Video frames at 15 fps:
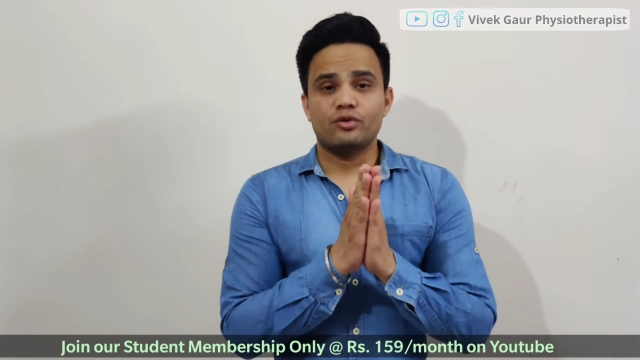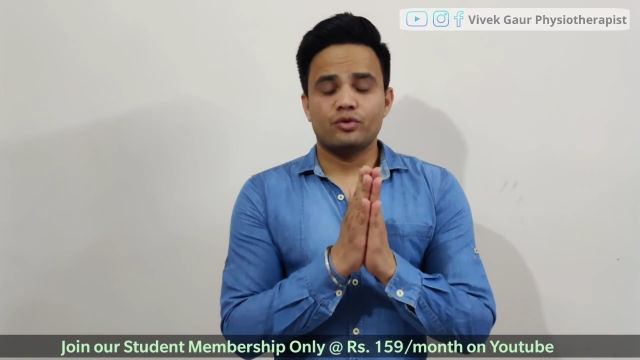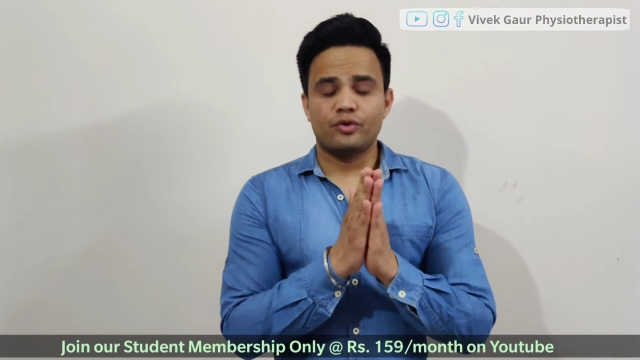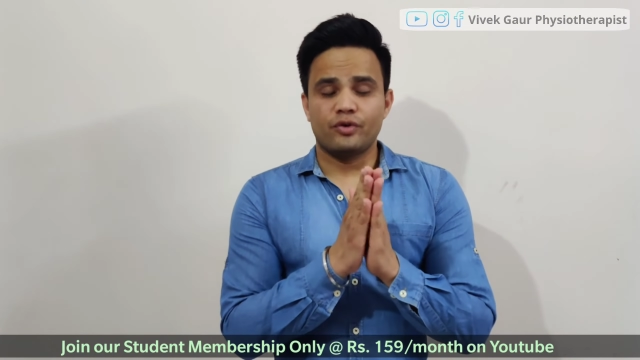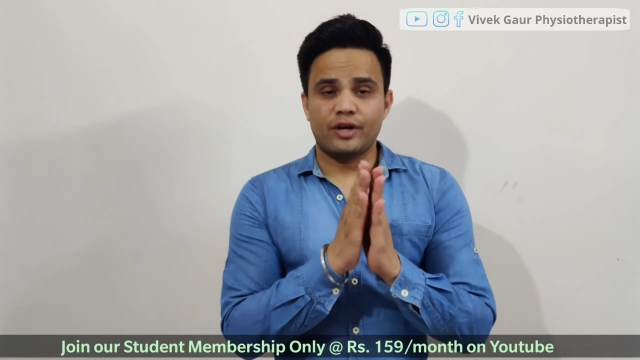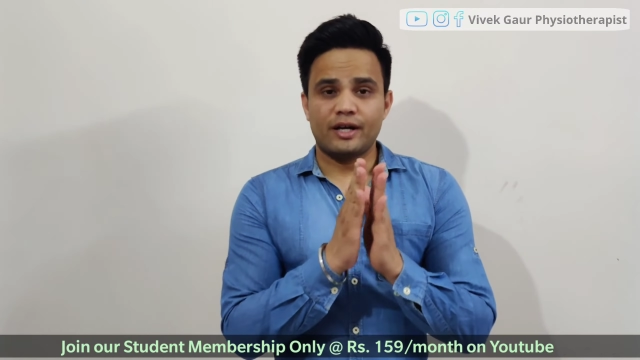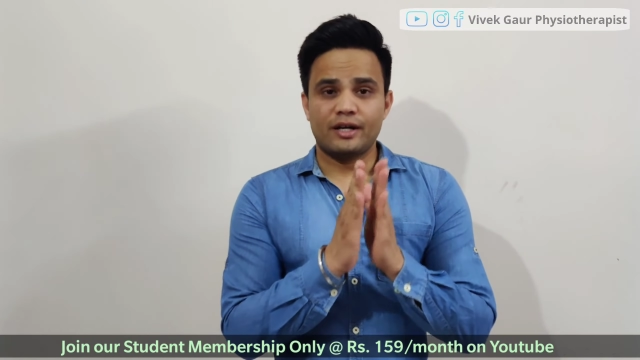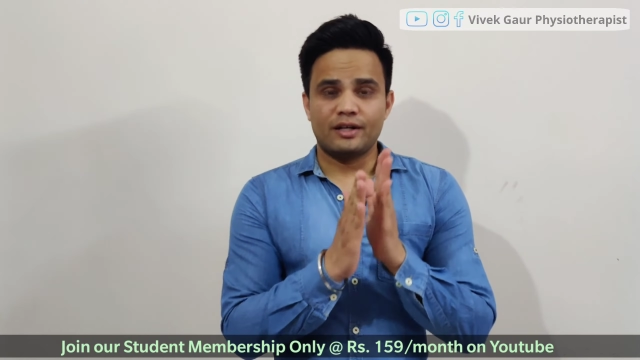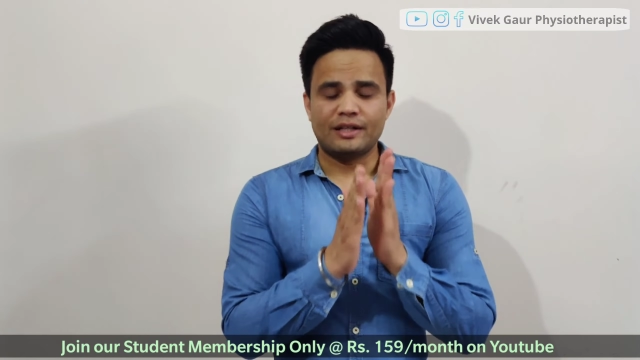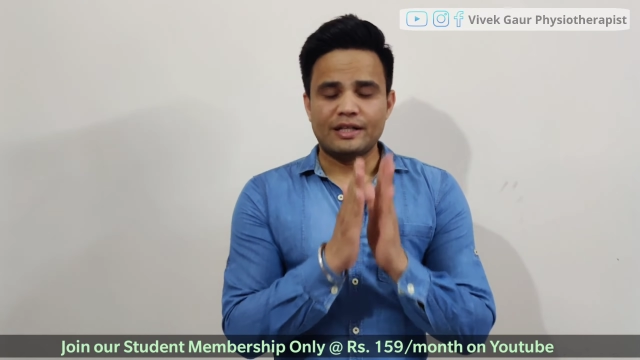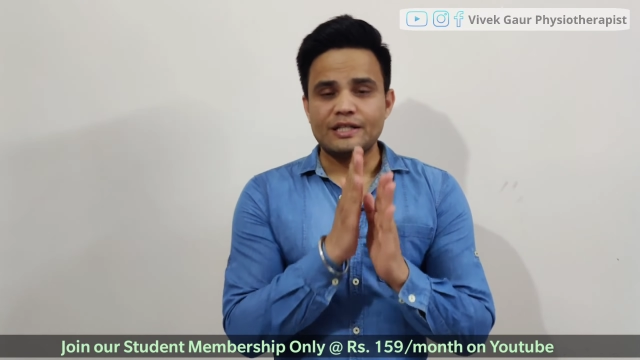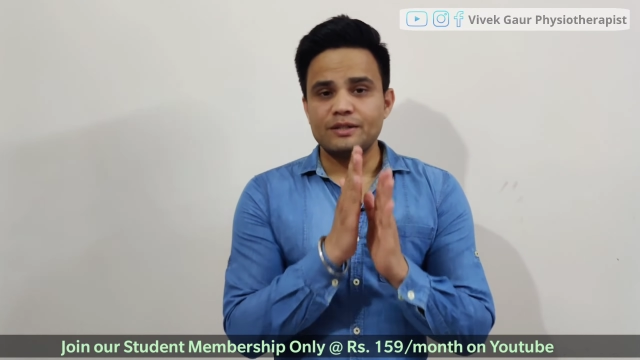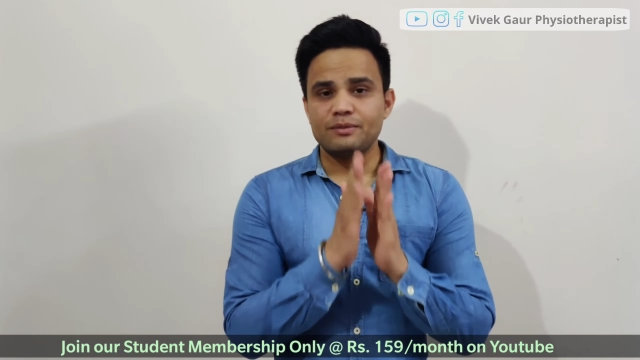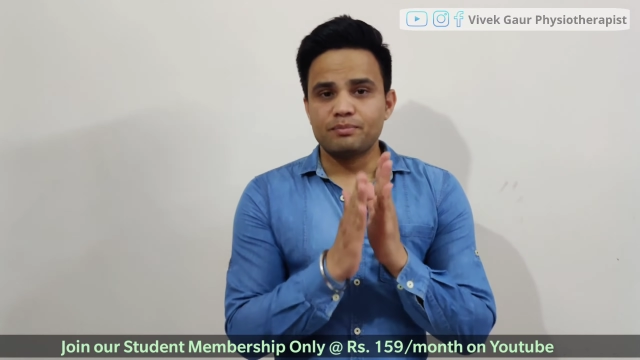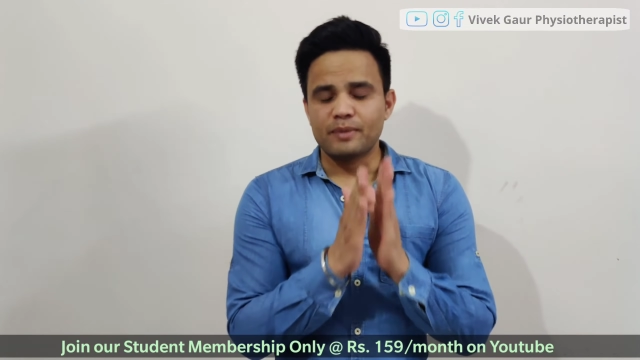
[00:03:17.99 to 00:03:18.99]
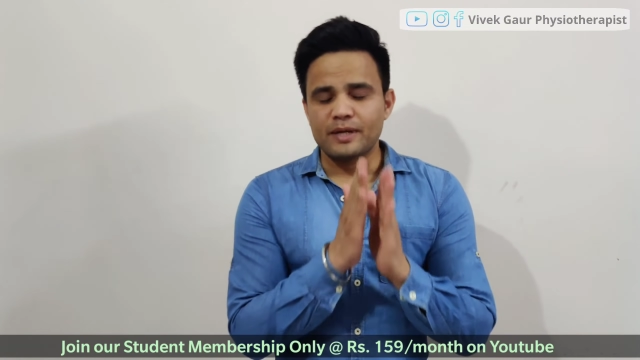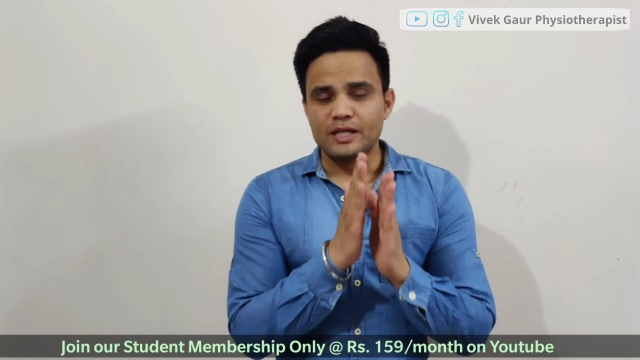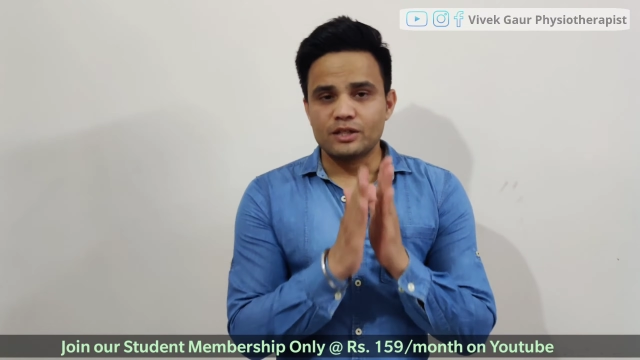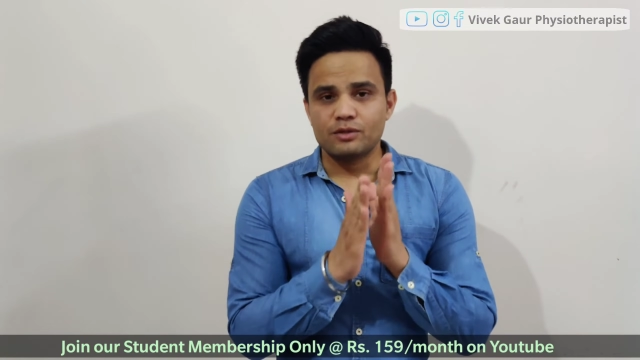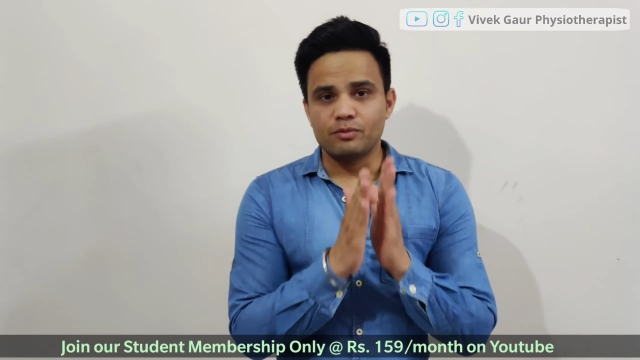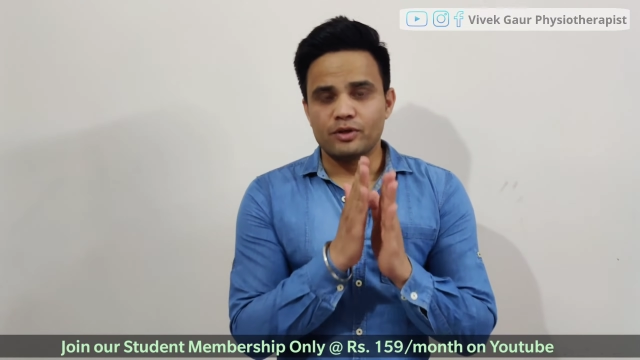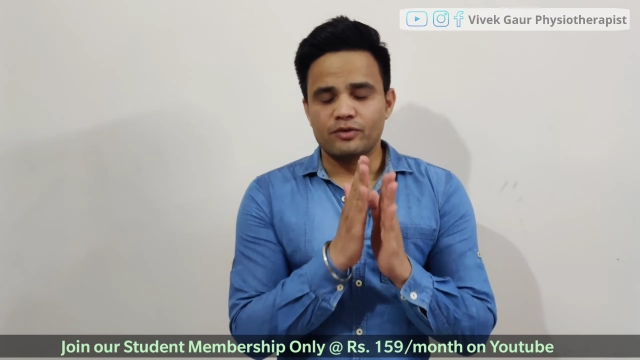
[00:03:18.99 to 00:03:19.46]
to create this
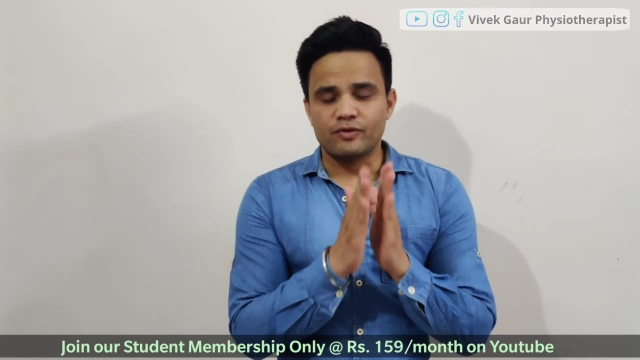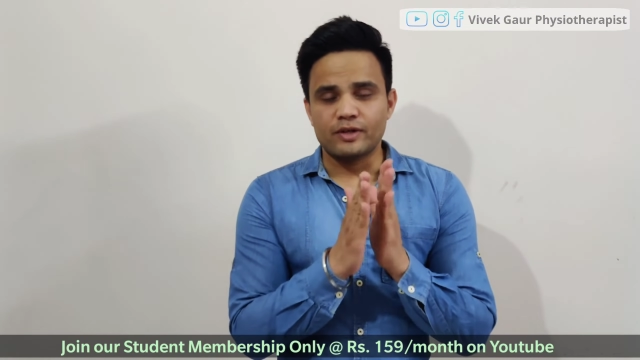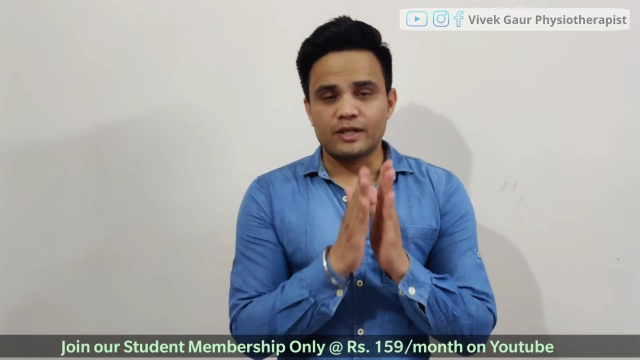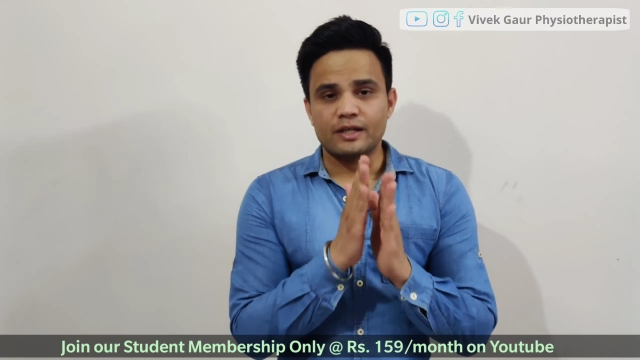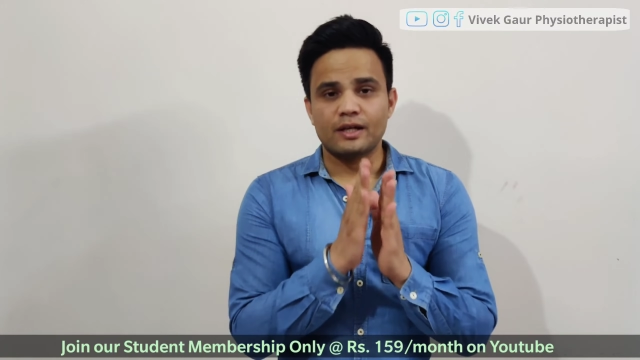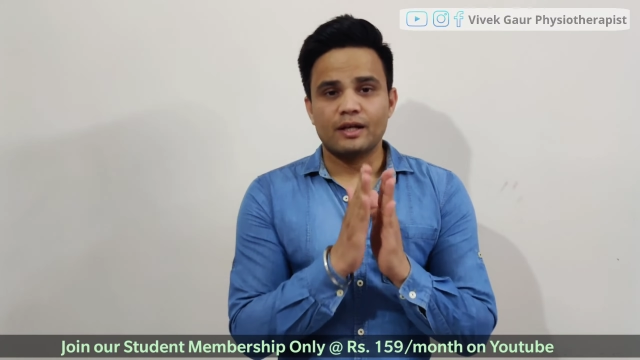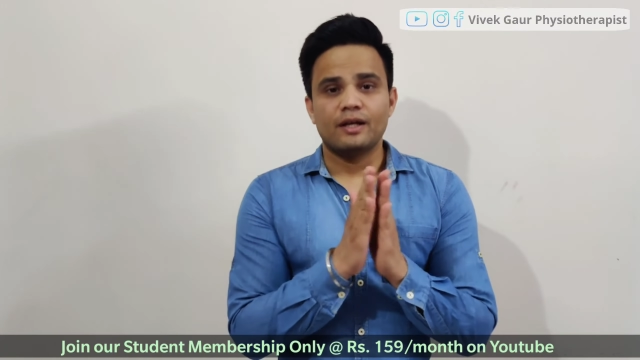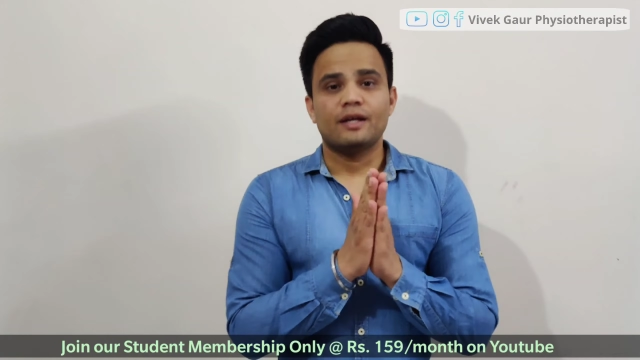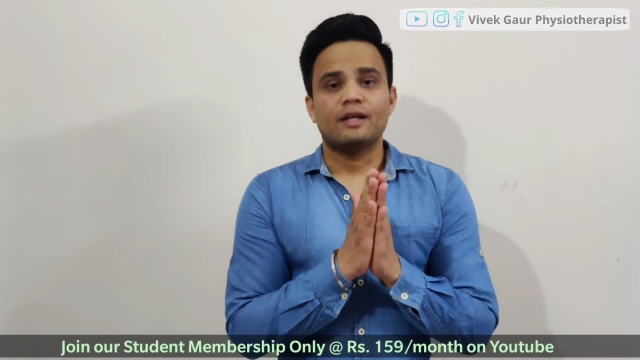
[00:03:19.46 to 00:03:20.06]
space between